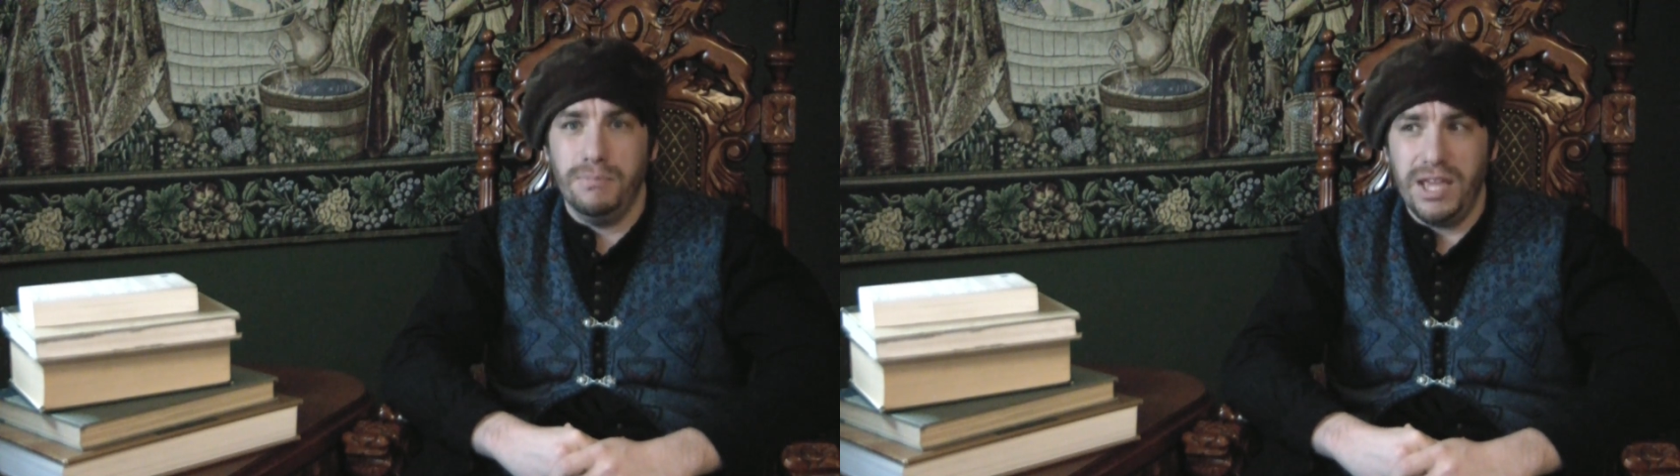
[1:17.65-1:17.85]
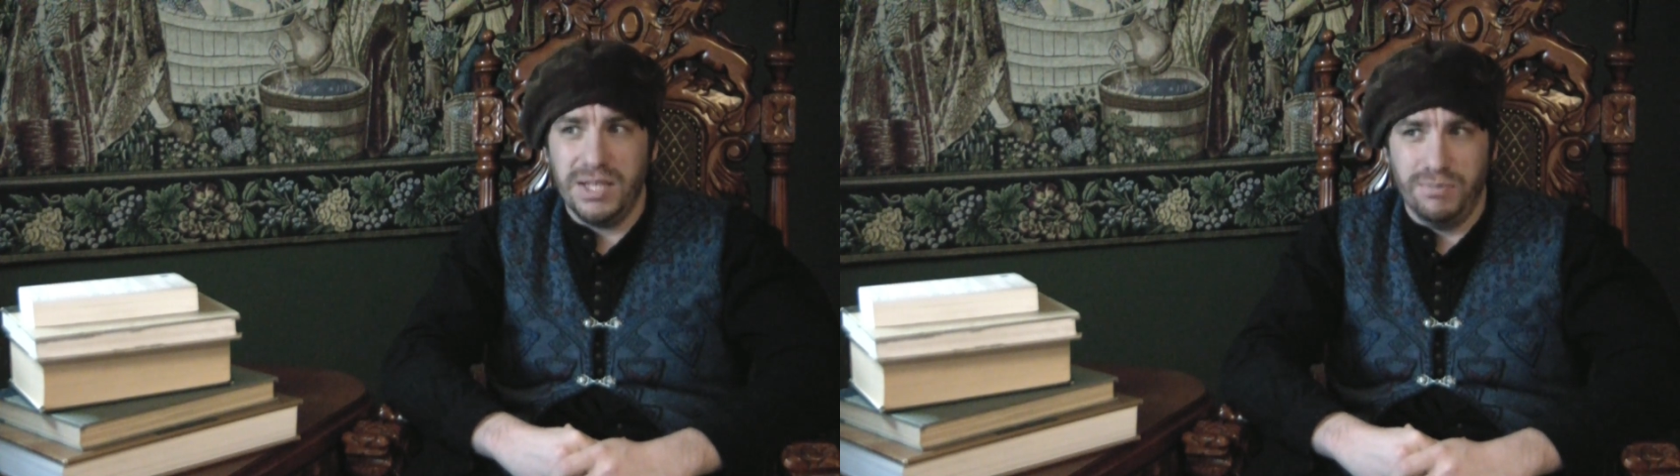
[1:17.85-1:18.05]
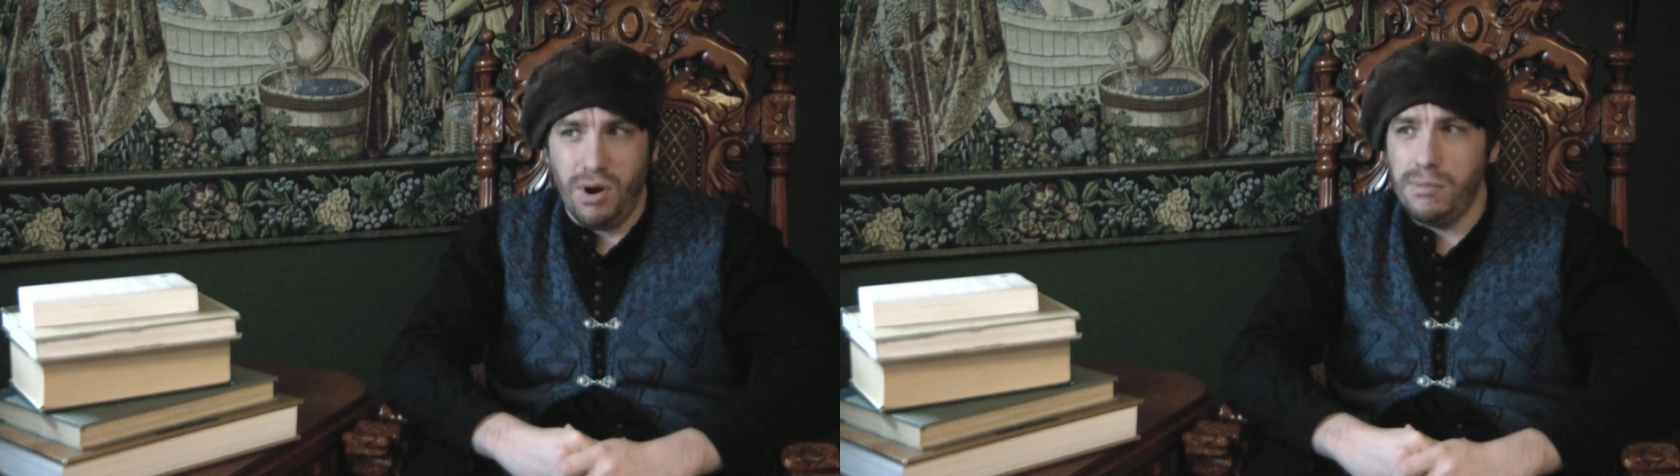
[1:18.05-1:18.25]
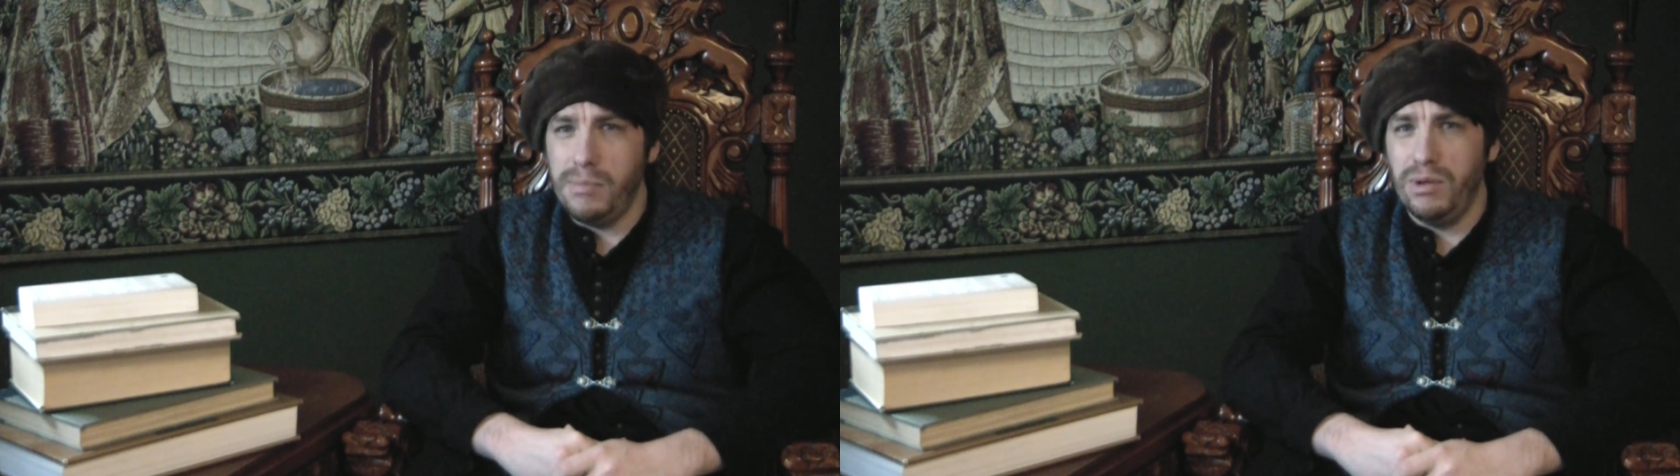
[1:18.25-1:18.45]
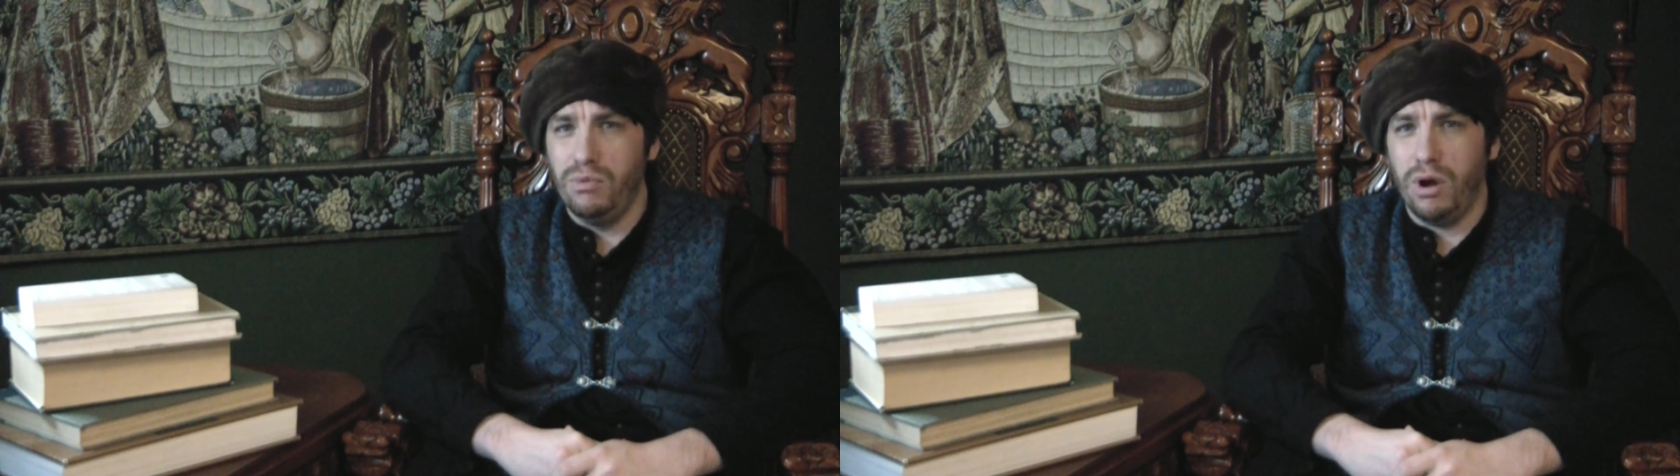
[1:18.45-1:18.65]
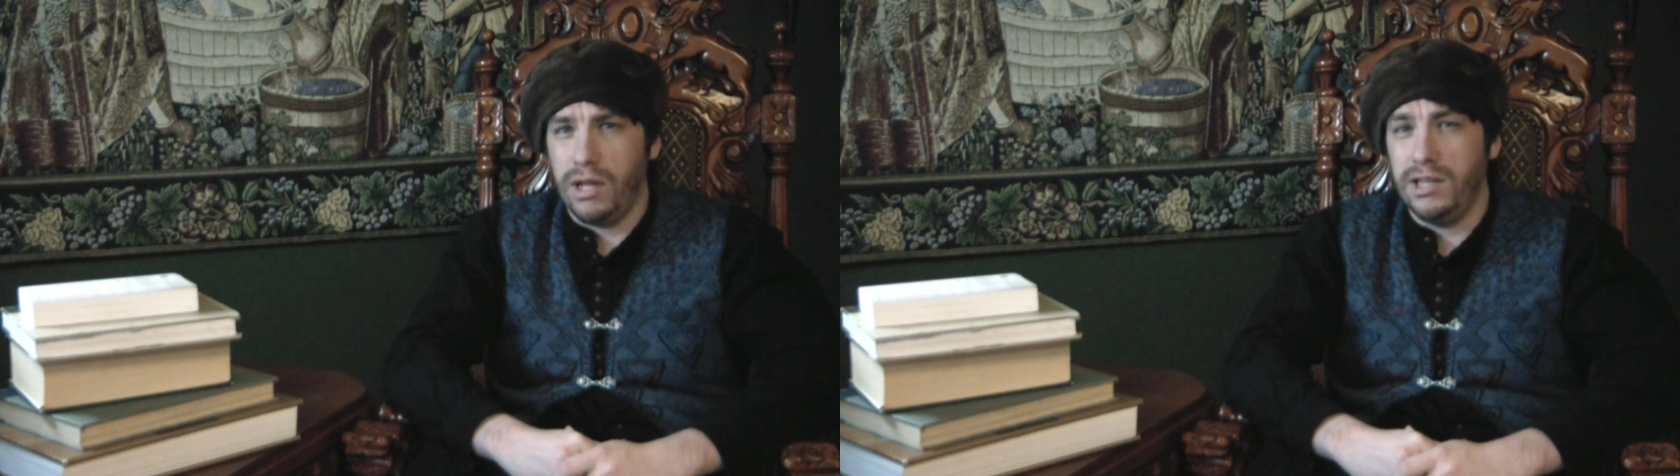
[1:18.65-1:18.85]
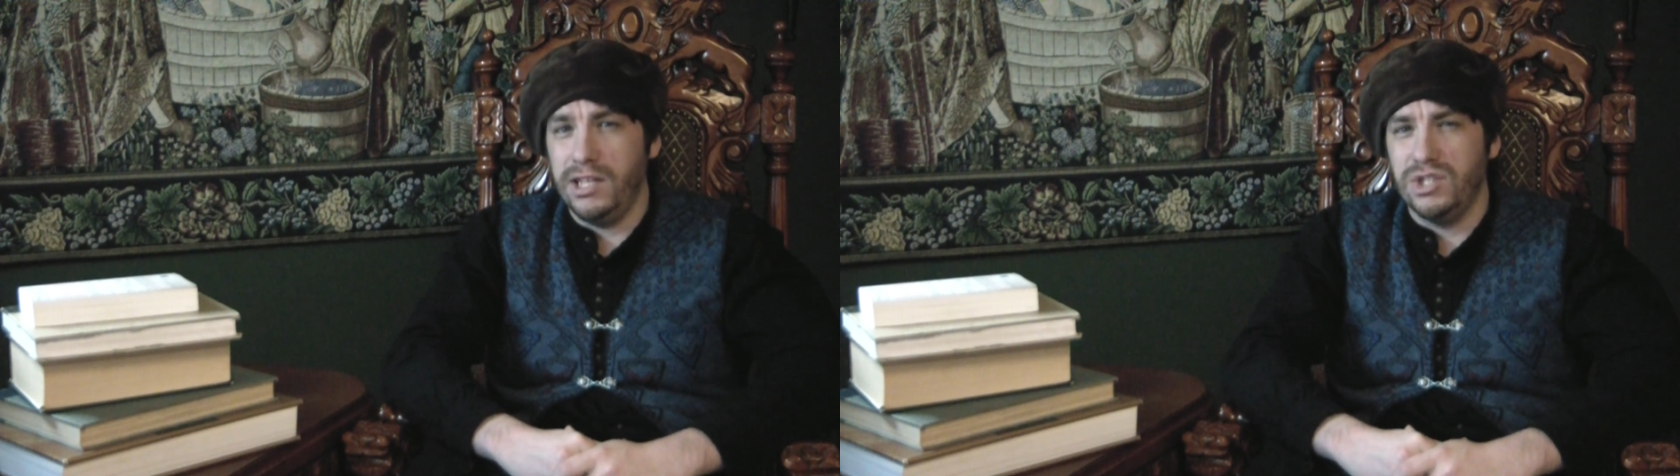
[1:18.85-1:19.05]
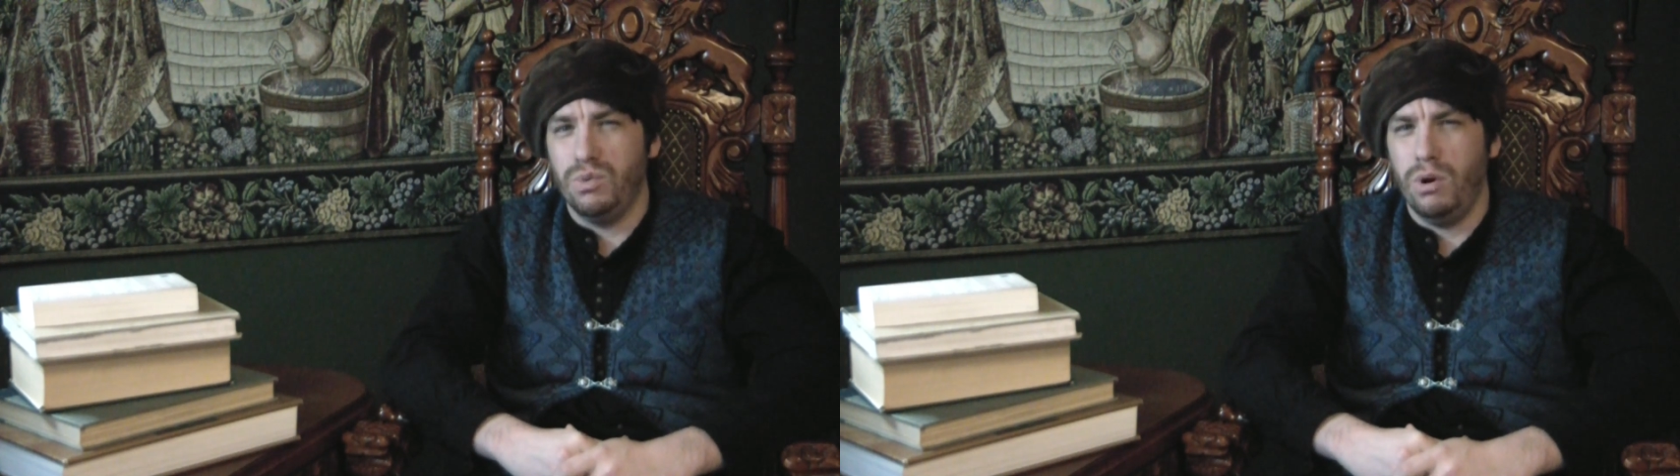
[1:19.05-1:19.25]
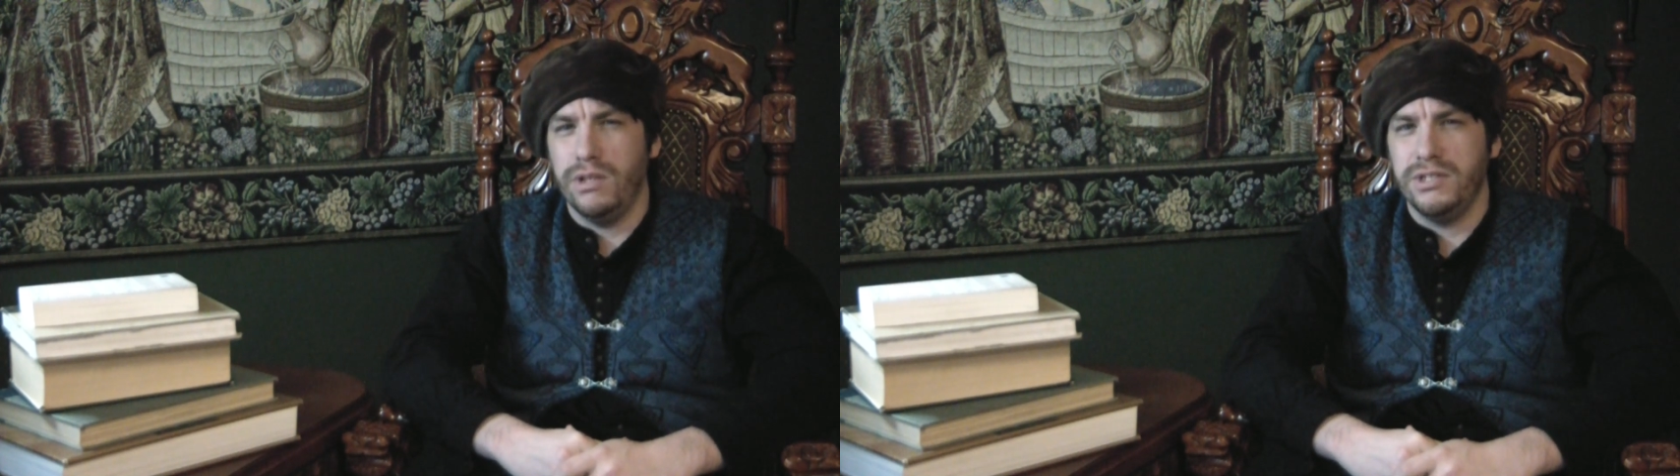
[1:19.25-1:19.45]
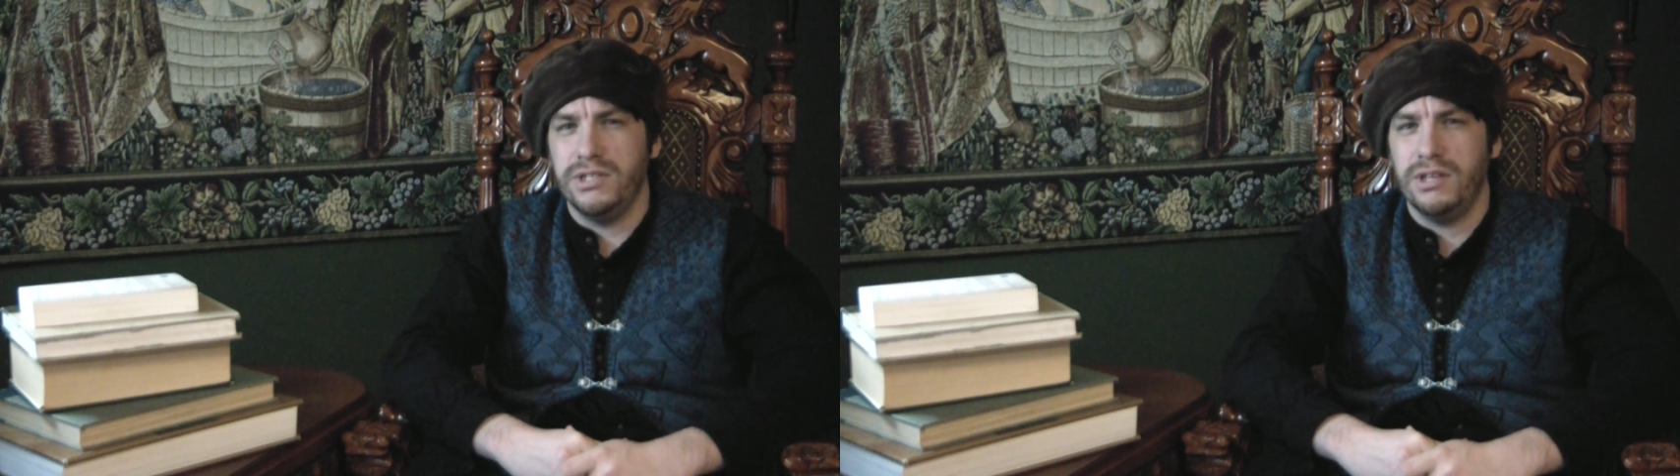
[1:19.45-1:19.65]
it's probably wrong at least
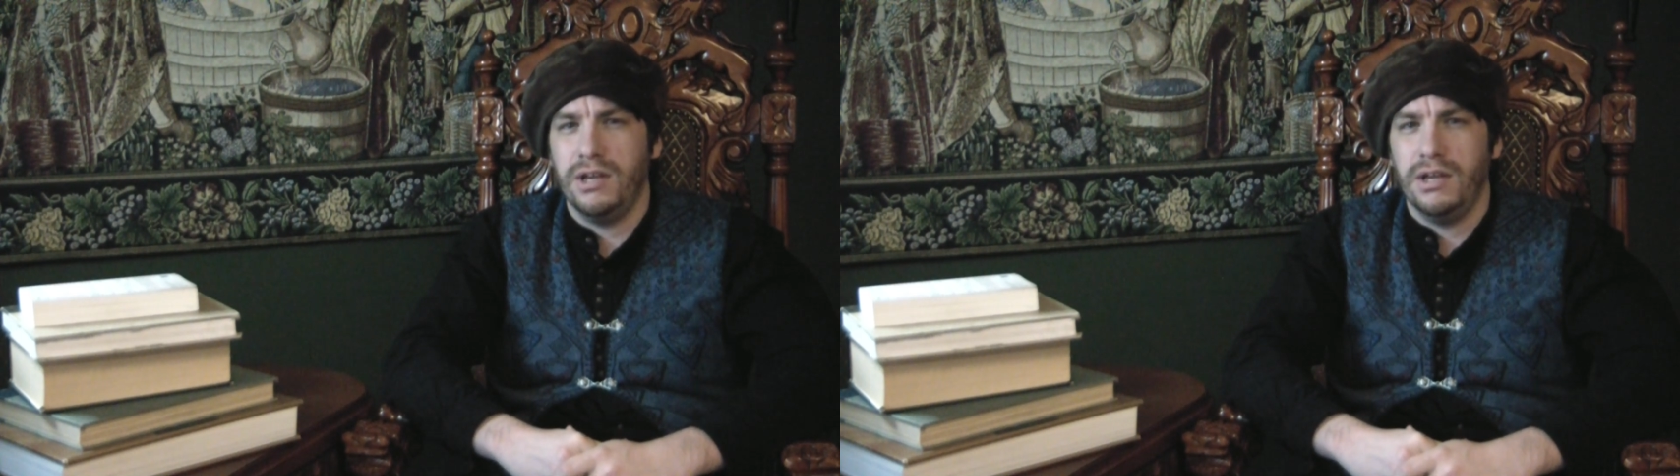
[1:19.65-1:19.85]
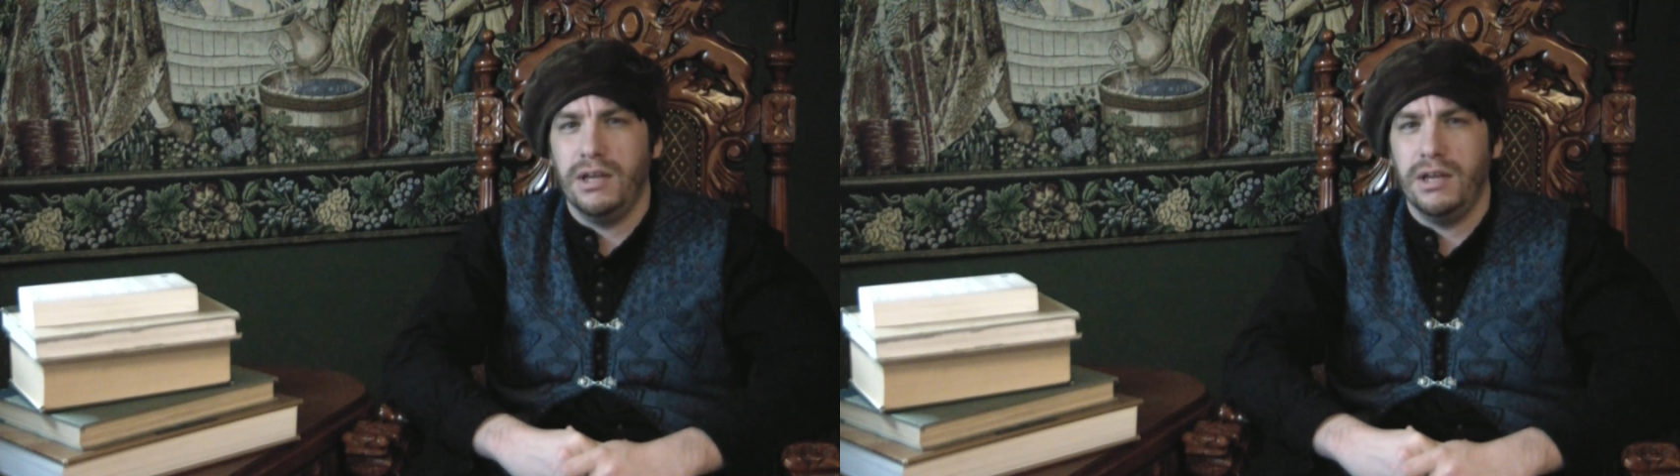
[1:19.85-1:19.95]
once.